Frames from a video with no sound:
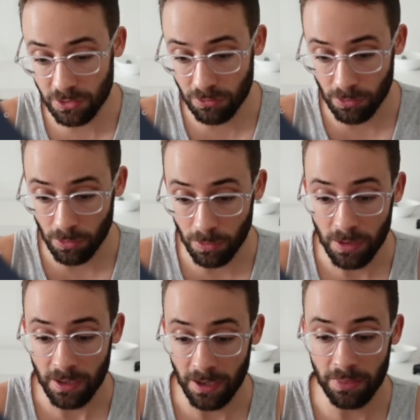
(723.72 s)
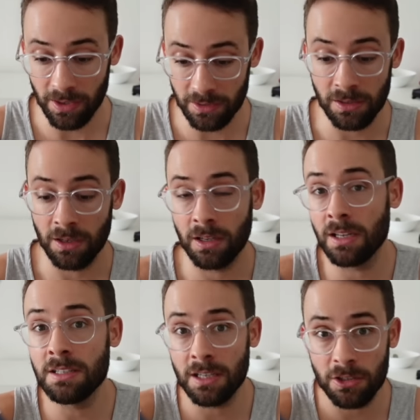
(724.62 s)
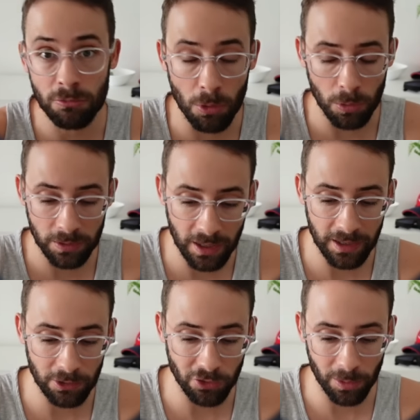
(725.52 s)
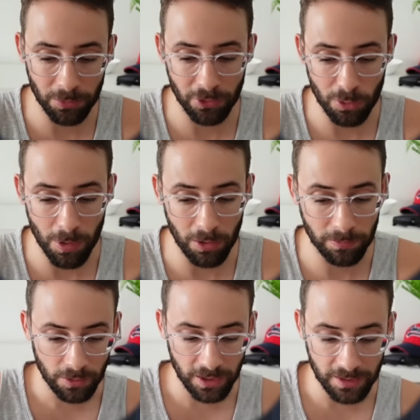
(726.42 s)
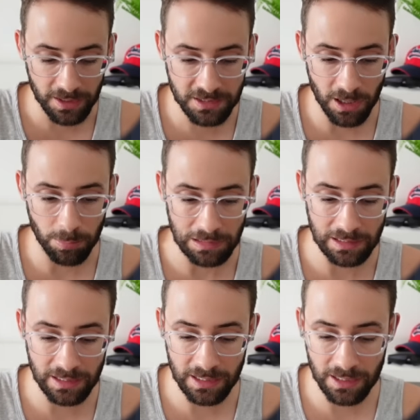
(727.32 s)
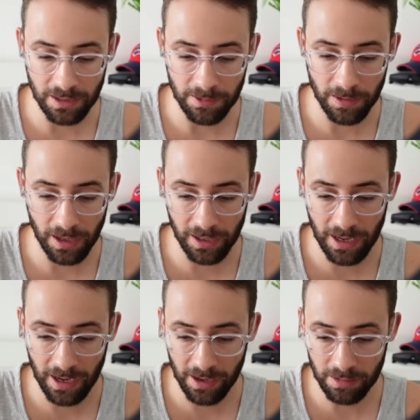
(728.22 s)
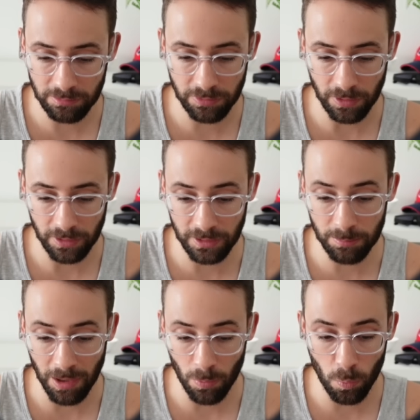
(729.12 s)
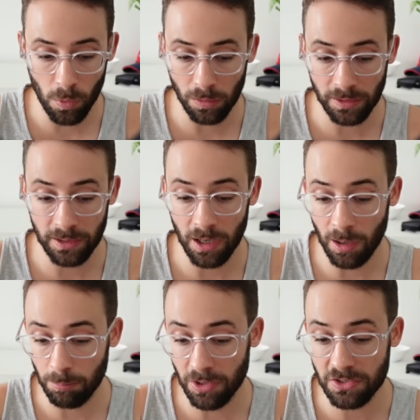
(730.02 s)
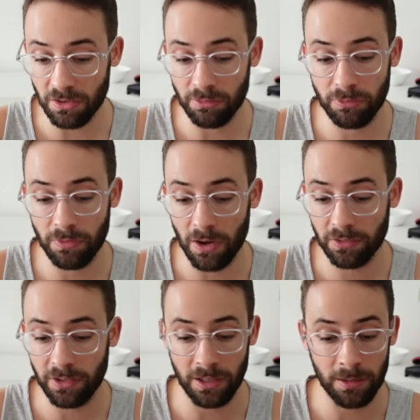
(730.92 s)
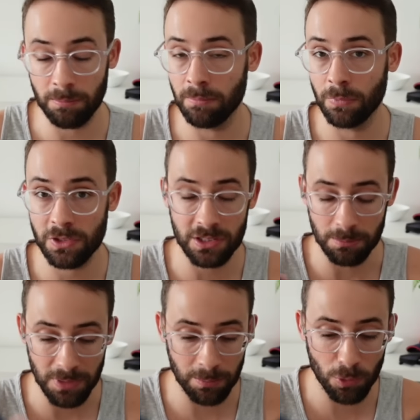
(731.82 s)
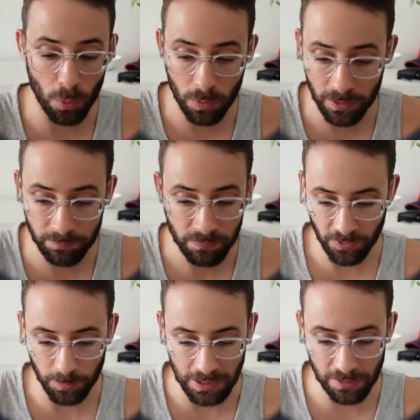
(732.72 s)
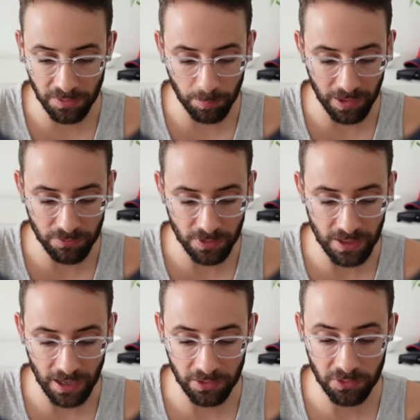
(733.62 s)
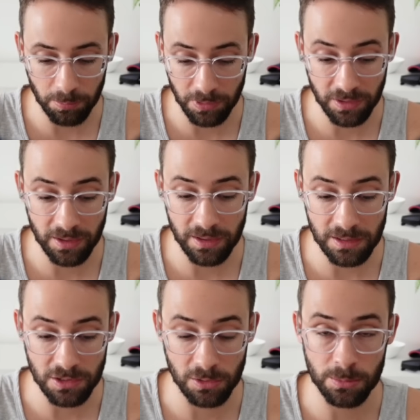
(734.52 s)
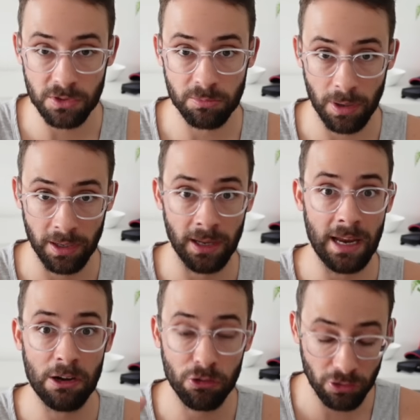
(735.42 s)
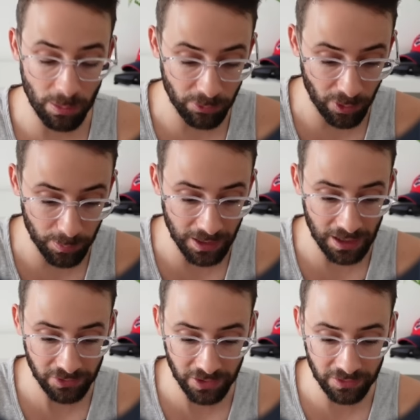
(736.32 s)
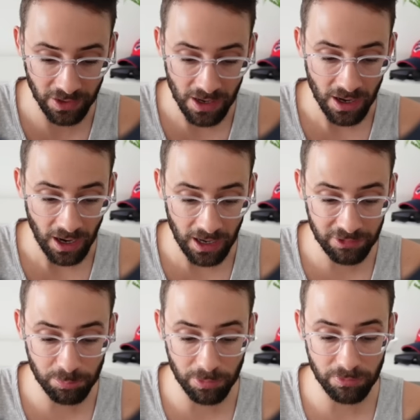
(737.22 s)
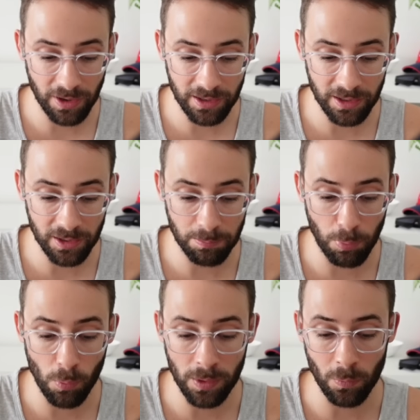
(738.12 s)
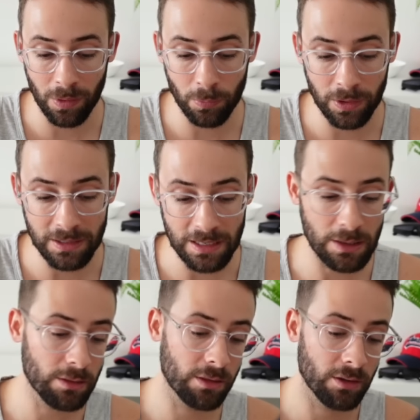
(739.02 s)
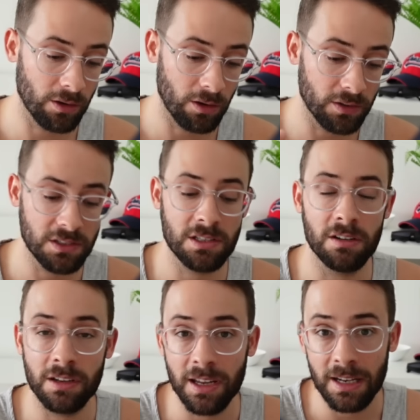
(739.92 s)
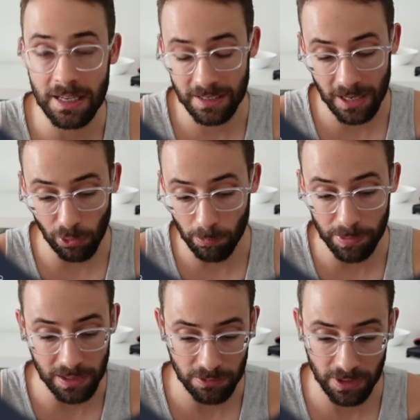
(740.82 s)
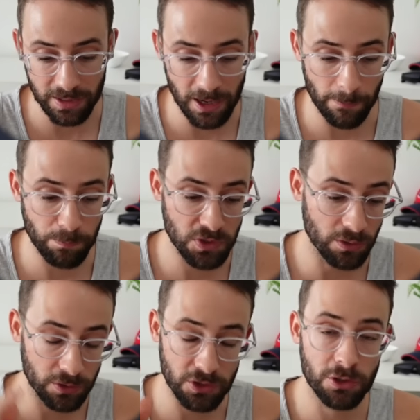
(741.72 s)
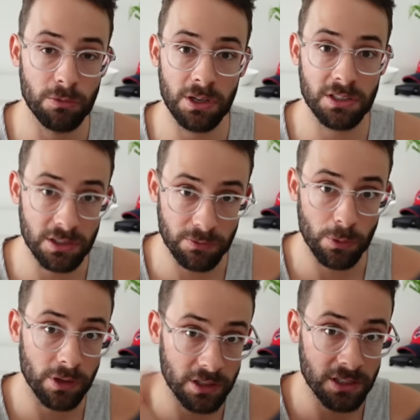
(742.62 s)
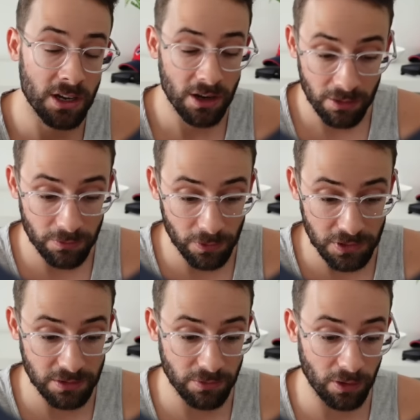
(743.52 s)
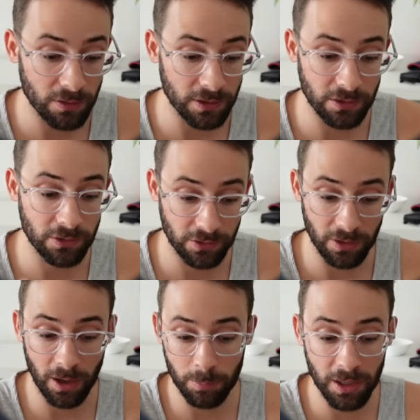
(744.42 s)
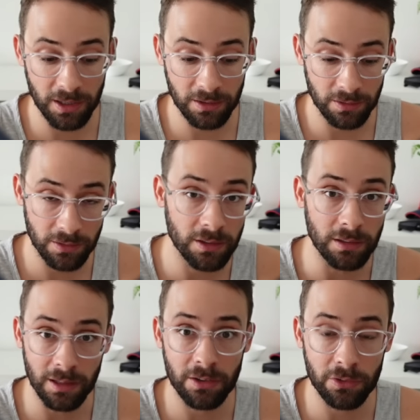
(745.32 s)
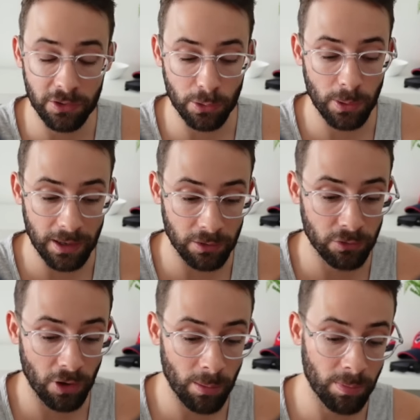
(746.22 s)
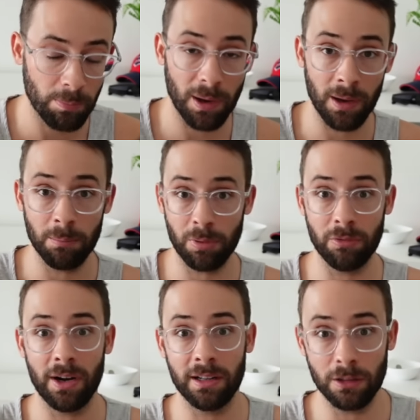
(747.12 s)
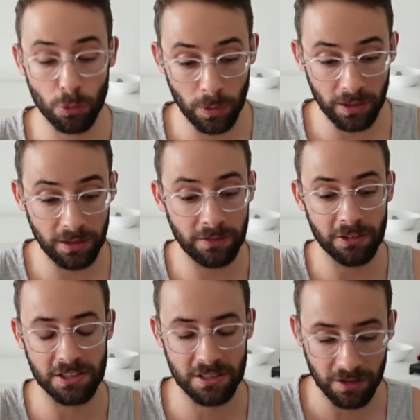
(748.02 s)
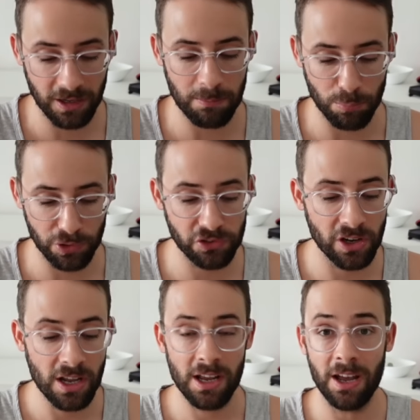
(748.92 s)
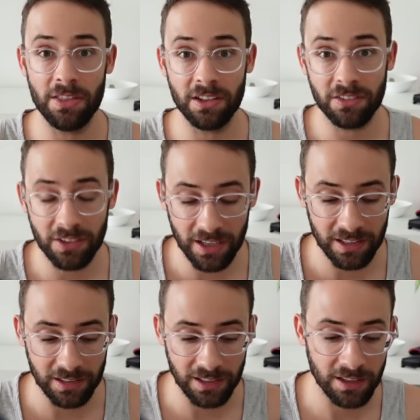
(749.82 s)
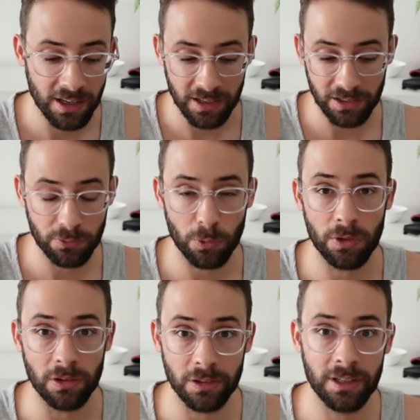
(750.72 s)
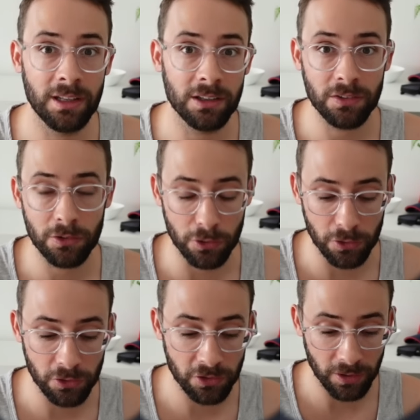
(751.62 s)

Scroll, and then continue rolling that airdrop snowball. Okay, next up, Linea. I have in my wallet a bunch of Foxy, which is the meme coin, some E T H to pay for gas, but then in terms of my airdrop farming assets, I've provided zero point one one E T H on Stargate in L P right now. So there's two reasons for this. First of all is I'm getting the Layer Zero airdrop by providing liquidity to the Stargate bridge. And then secondly, it's for the Linea surge.